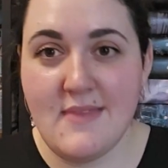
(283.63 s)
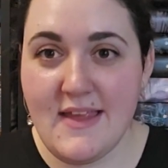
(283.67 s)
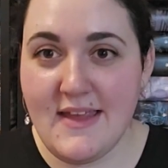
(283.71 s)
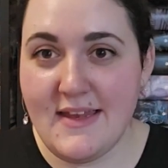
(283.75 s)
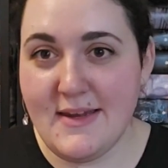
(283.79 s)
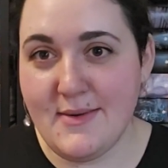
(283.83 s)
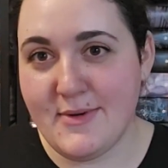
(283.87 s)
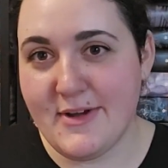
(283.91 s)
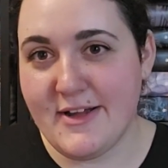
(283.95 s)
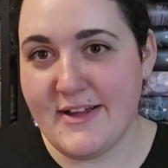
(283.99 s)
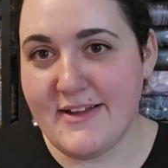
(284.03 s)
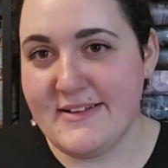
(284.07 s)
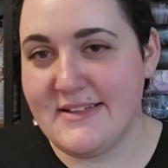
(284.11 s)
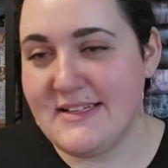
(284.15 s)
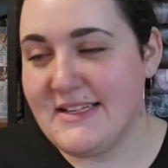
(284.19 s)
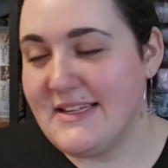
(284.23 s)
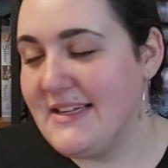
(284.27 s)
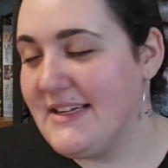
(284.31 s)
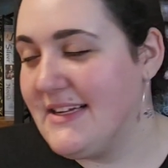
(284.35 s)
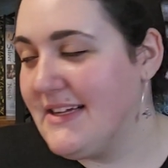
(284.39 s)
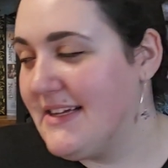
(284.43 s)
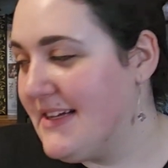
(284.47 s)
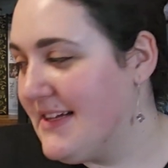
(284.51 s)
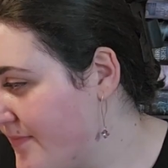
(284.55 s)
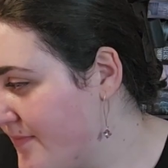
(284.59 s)
Anyway,
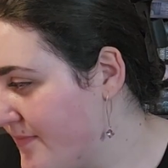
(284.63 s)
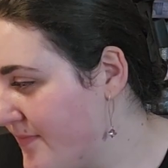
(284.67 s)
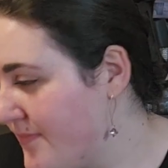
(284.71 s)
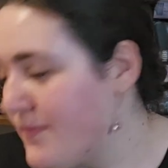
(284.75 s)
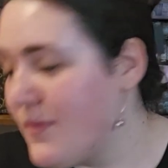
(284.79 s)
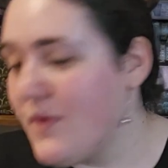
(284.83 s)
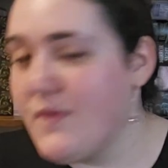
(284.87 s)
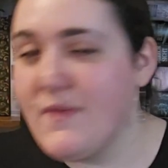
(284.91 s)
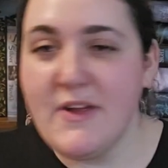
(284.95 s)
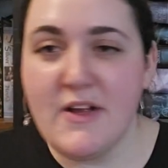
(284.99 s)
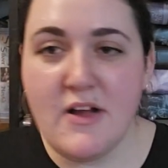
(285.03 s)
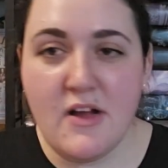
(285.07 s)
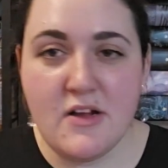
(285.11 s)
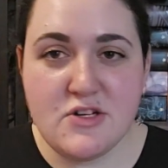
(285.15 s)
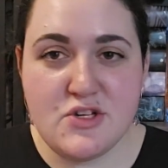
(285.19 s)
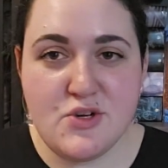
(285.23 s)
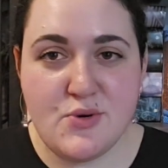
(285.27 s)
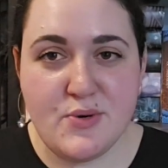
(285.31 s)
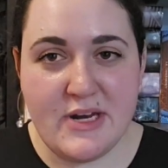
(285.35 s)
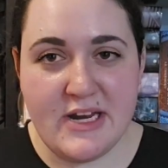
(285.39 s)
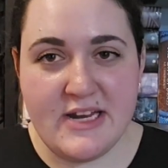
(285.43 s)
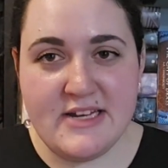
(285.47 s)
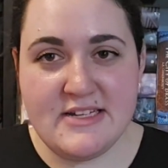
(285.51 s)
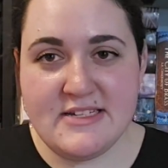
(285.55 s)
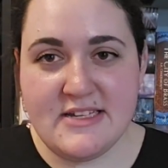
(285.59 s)
Moving on to
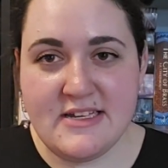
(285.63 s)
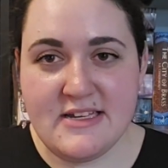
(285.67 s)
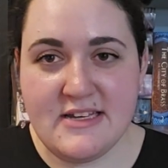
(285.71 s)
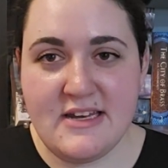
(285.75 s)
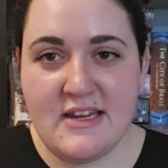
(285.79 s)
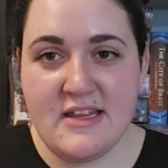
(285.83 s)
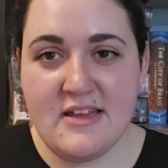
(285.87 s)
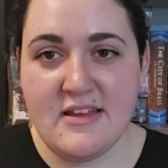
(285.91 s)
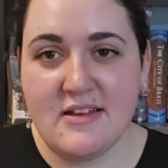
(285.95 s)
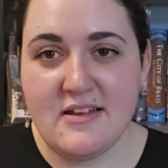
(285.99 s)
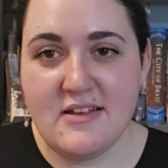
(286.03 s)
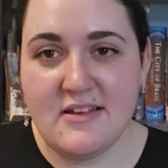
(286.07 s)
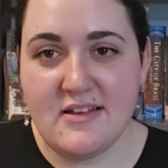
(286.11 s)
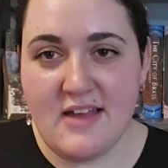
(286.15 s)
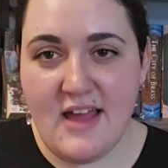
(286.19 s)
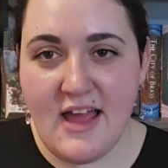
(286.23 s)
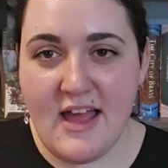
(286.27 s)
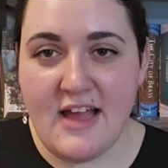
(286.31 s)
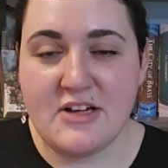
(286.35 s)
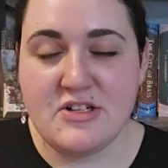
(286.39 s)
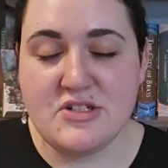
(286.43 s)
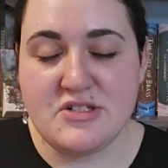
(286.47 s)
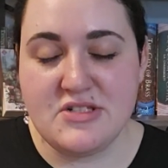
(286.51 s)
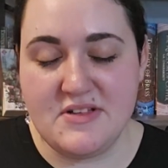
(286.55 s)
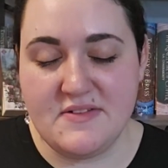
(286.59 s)
what I did
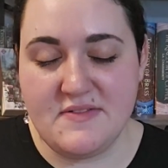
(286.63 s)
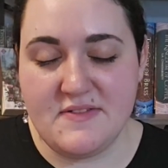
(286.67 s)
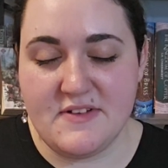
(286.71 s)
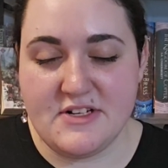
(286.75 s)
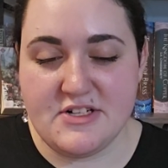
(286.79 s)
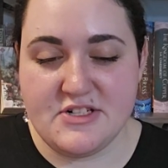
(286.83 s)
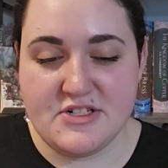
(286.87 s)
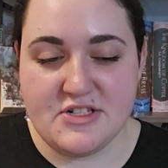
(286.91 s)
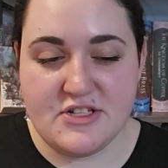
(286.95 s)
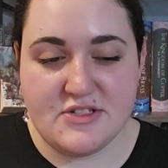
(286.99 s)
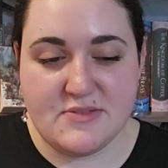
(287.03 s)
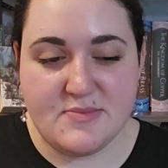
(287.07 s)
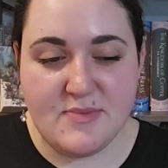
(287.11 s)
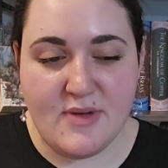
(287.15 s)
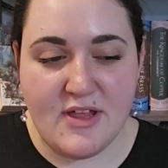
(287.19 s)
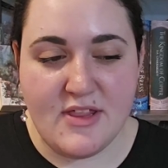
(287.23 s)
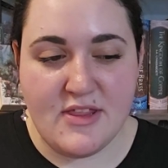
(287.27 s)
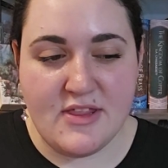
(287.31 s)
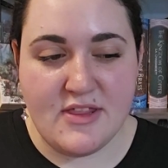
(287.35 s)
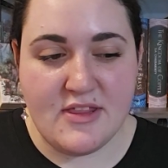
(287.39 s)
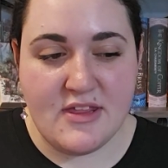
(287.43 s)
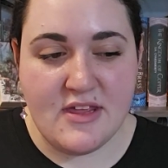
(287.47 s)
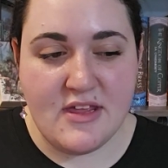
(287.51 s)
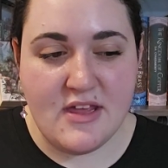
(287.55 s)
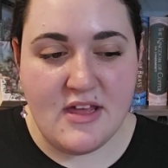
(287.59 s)
actually finish this
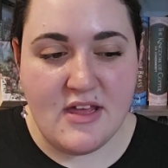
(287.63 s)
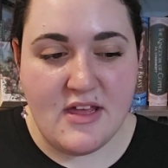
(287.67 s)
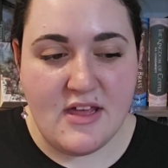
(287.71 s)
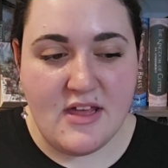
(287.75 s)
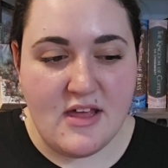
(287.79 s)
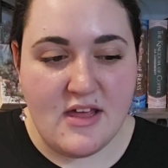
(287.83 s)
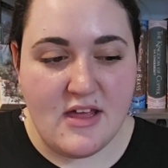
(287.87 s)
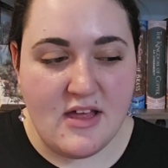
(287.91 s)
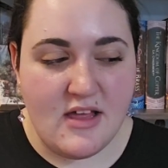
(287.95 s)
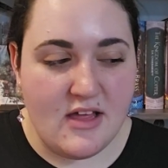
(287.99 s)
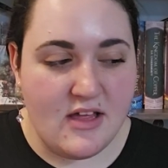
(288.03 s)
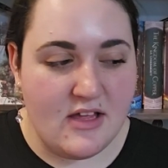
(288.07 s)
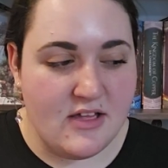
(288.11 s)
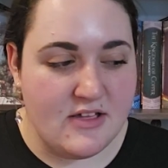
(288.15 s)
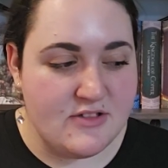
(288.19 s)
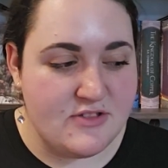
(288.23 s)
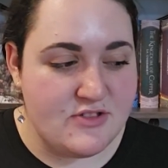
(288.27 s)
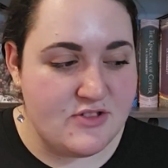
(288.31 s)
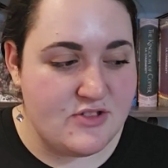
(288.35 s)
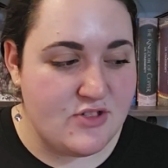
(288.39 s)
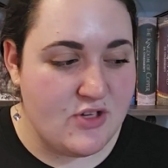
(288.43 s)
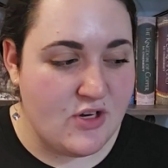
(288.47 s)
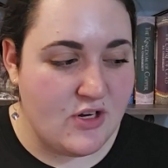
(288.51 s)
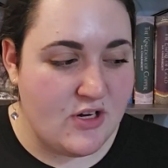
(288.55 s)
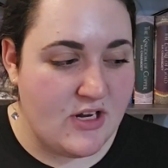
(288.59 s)
month, uh,
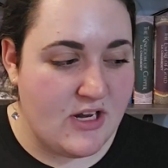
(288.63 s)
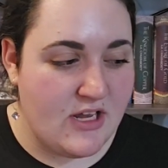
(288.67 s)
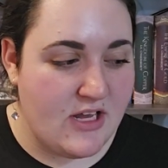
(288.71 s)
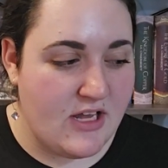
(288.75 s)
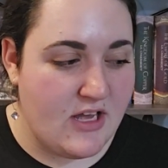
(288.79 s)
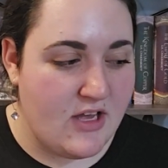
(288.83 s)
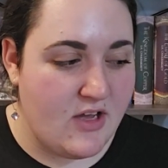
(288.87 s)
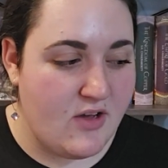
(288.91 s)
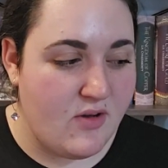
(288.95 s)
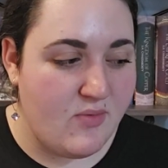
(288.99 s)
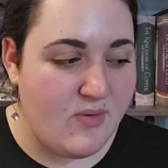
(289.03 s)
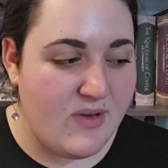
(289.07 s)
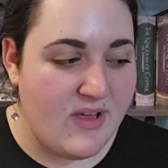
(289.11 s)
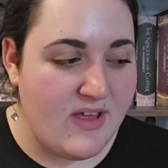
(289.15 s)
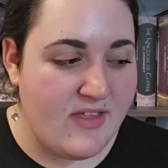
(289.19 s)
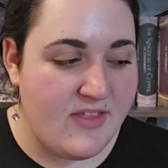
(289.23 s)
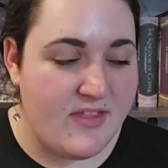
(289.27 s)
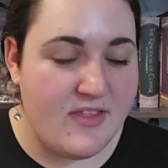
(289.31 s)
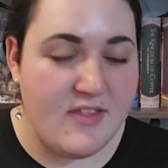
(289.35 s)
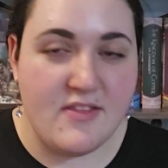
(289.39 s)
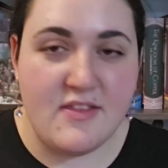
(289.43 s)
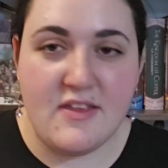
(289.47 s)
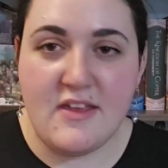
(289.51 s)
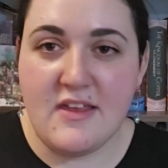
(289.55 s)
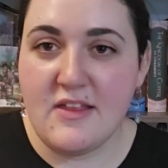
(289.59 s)
starting
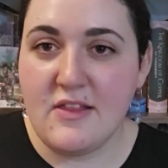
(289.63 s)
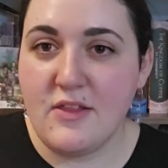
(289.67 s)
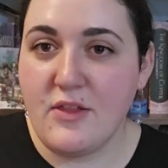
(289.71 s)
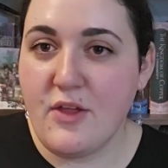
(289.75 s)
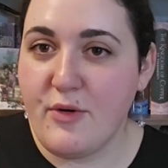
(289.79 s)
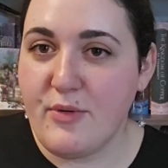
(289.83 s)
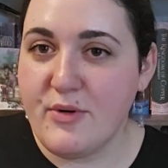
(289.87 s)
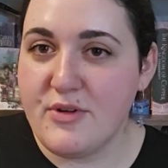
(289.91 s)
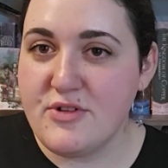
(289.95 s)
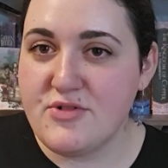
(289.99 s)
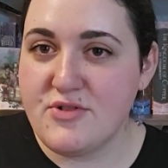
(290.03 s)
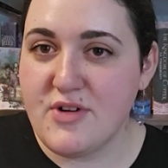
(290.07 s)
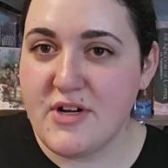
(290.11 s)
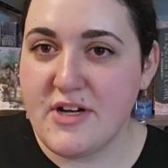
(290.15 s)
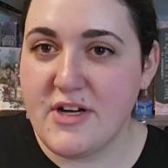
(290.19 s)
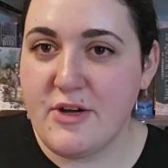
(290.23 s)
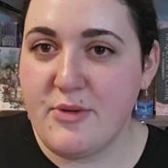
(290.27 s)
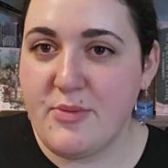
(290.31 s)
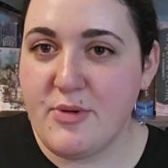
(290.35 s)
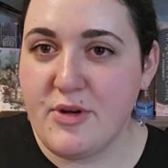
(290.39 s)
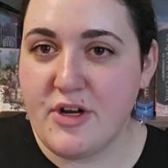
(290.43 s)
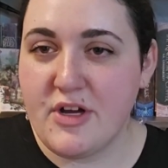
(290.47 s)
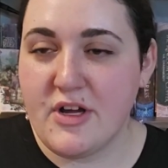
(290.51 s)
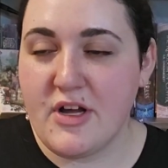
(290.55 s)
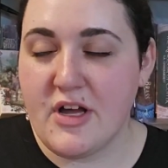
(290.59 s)
with the lowest rated
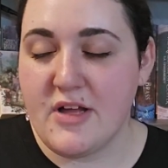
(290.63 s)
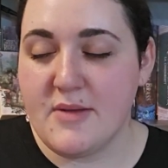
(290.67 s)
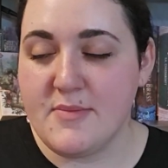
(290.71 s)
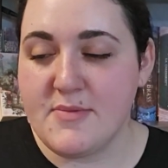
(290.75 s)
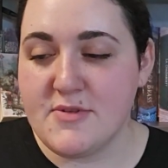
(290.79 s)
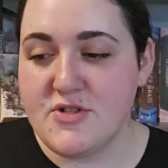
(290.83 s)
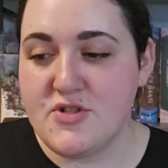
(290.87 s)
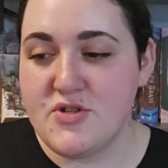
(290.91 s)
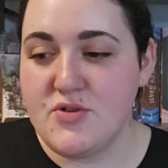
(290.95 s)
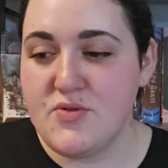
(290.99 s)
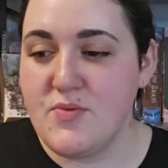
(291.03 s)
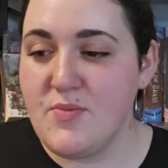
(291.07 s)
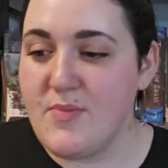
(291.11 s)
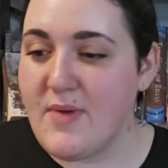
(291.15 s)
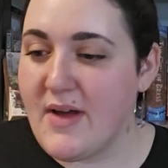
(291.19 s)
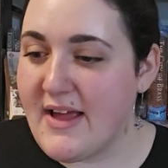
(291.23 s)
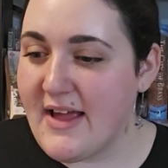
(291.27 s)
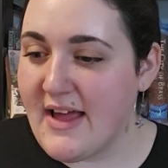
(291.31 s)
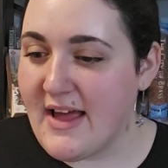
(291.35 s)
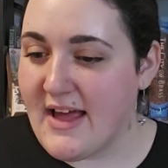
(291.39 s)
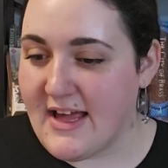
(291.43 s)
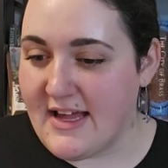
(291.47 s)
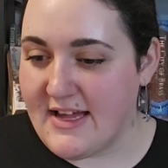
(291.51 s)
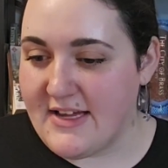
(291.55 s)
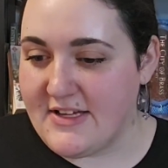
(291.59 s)
book up to my
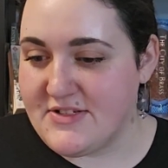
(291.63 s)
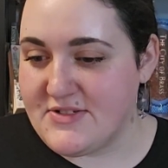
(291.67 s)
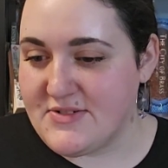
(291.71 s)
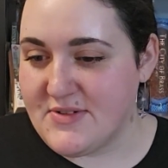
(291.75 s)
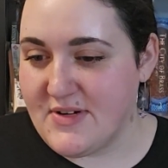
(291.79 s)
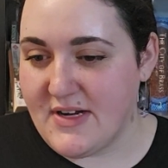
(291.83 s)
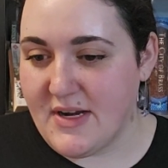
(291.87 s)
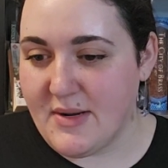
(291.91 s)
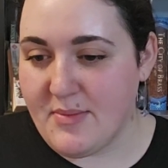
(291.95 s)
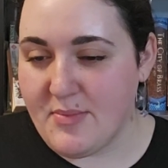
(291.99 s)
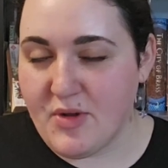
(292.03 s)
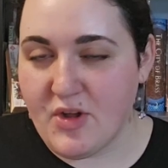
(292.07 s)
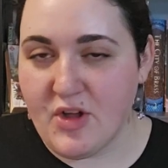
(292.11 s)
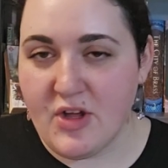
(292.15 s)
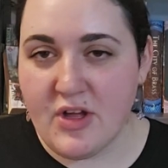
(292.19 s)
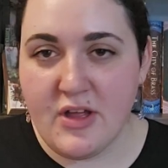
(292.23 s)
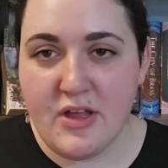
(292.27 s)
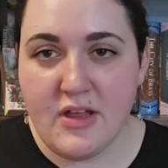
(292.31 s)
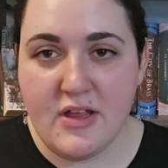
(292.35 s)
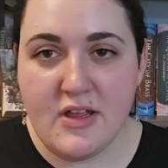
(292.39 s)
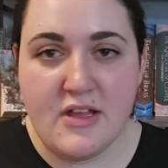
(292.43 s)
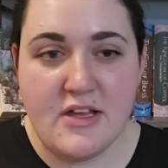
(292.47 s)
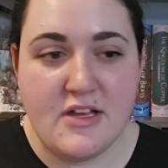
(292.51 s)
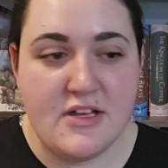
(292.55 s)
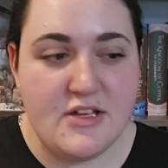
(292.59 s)
highest rated book.